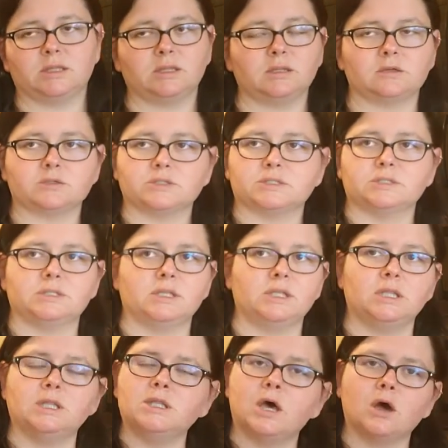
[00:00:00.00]
there's
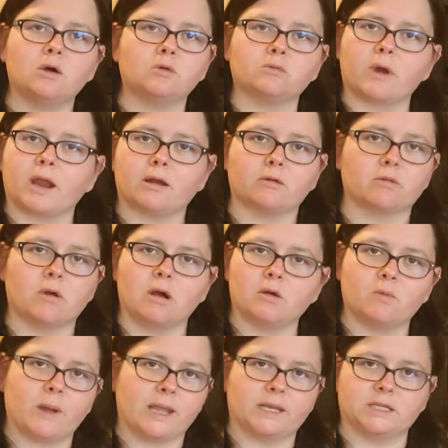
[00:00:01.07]
no right or
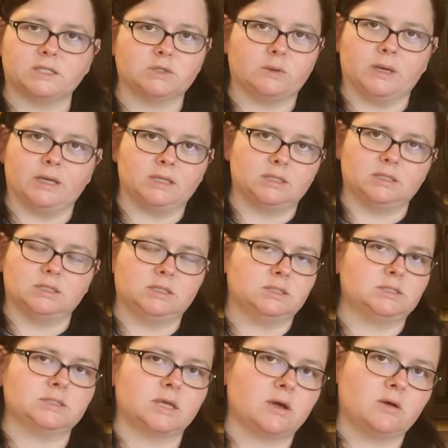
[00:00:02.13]
wrong way to do it.
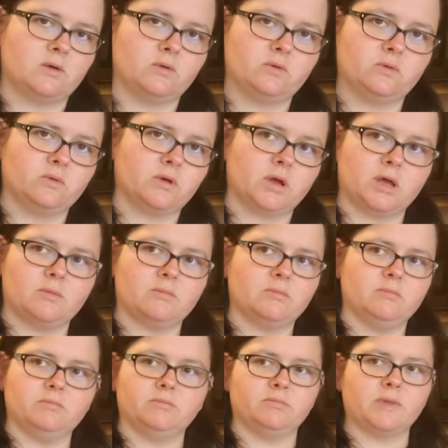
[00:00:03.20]
So
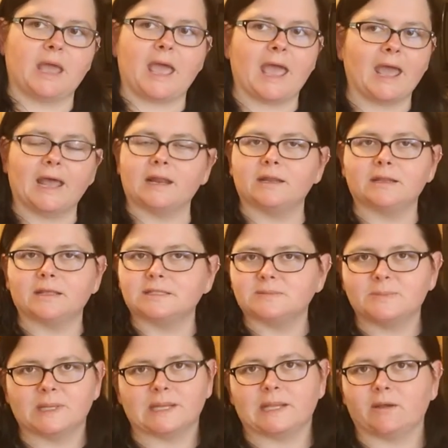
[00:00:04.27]
add as
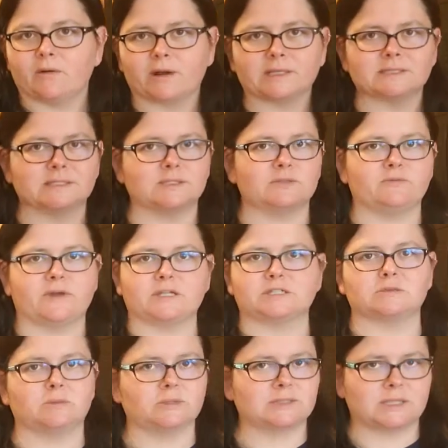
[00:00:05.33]
many or as little
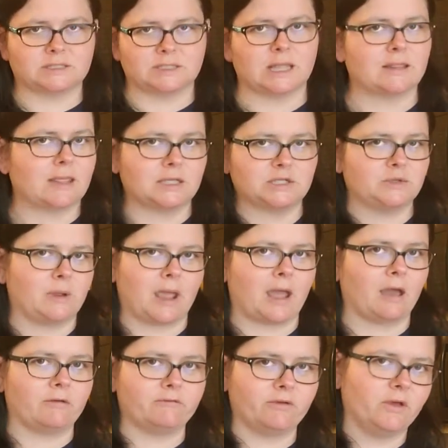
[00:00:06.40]
vegetables that you
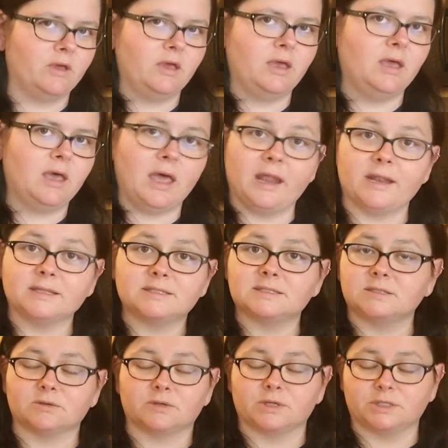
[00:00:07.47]
have, and it's
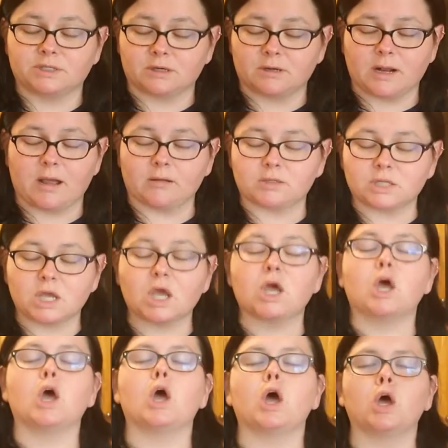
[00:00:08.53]
still going to turn out
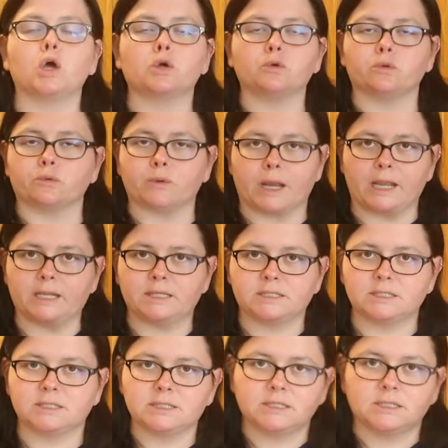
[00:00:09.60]
great.